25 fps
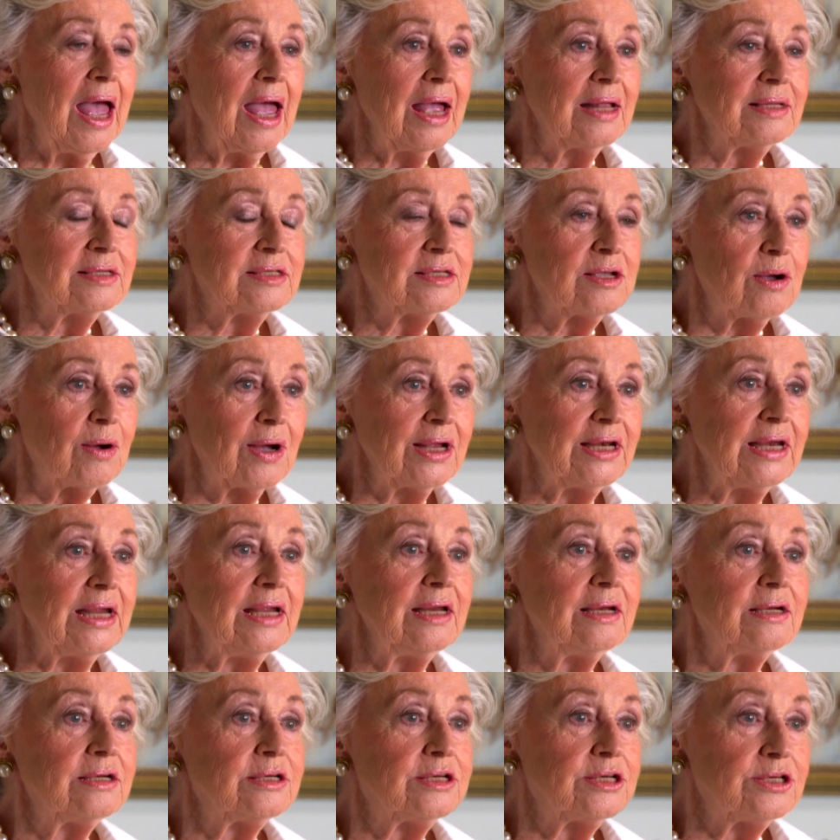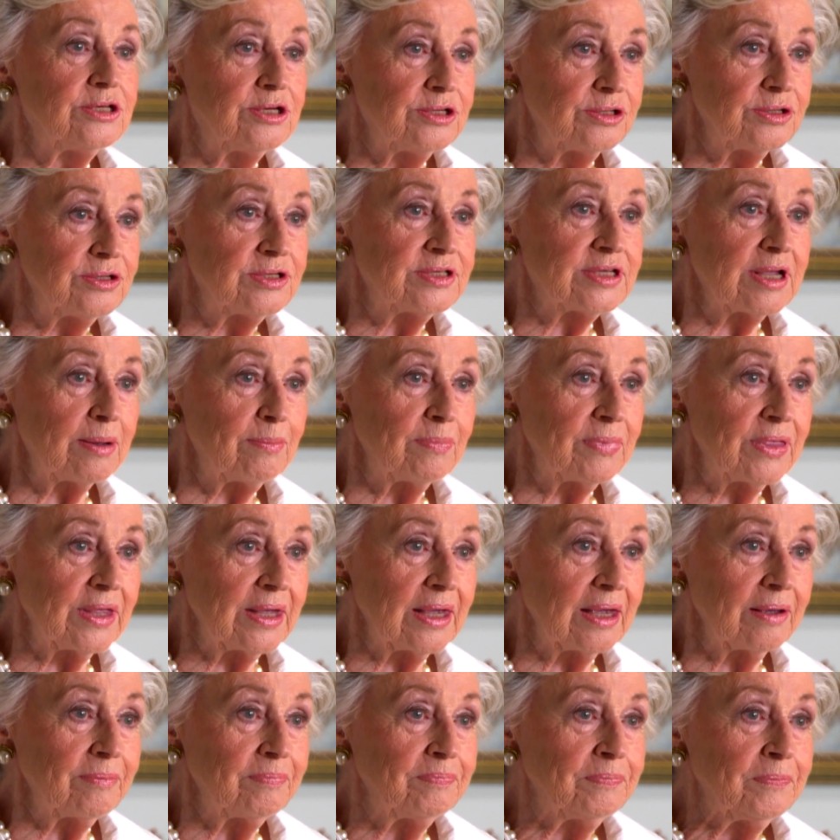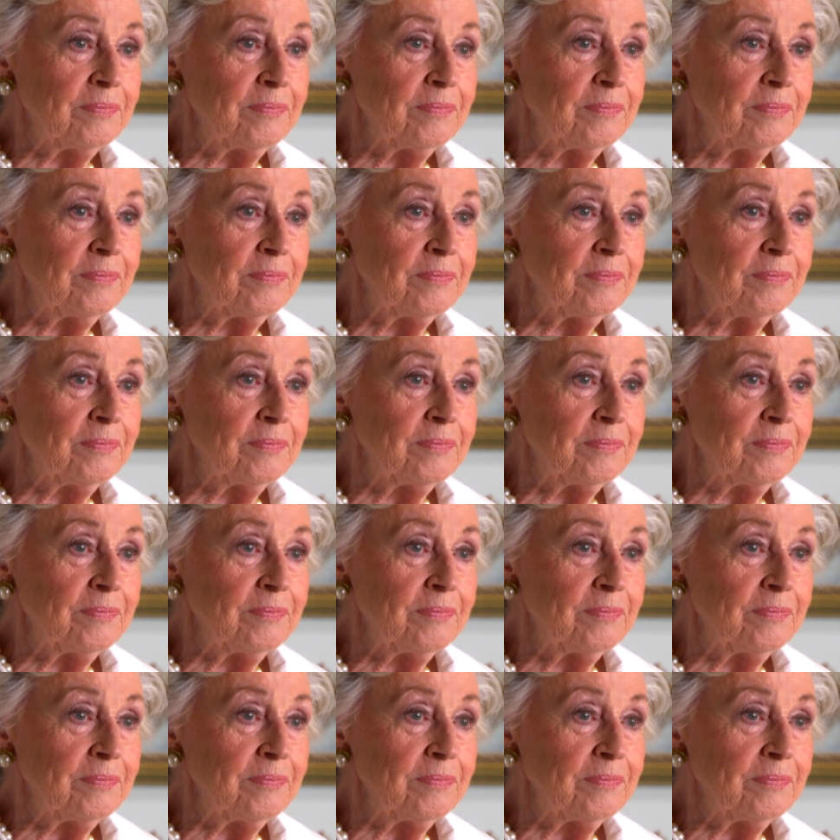and so I needed to do something.